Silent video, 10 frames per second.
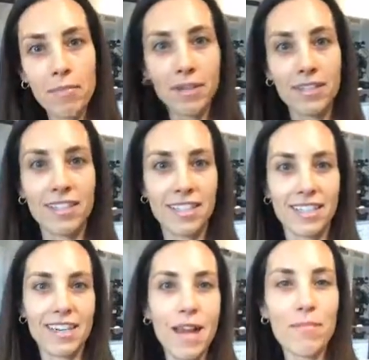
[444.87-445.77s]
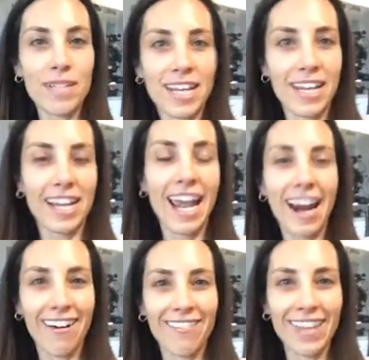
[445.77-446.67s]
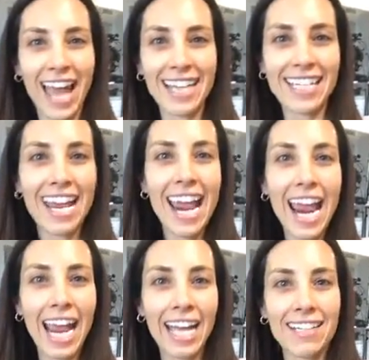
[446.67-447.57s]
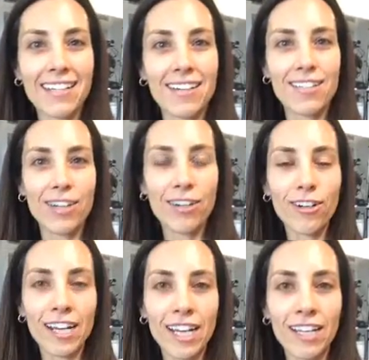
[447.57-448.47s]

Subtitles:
because this has not been taken care of yet, and tune